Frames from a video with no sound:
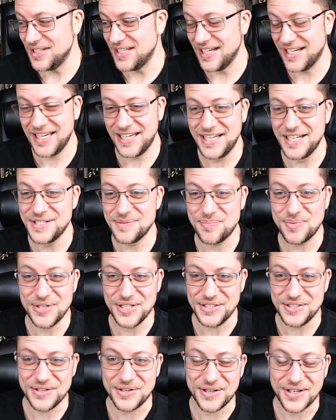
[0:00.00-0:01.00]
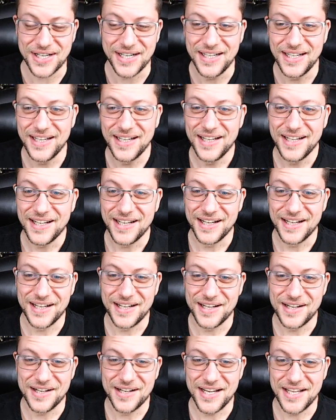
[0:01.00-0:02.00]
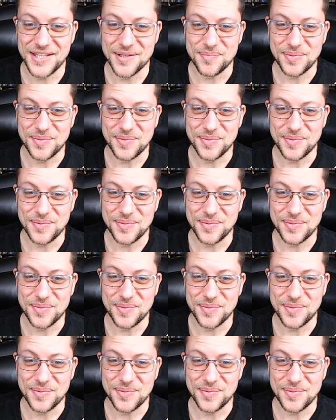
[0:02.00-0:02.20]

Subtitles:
Like, it gets pretty dark, and the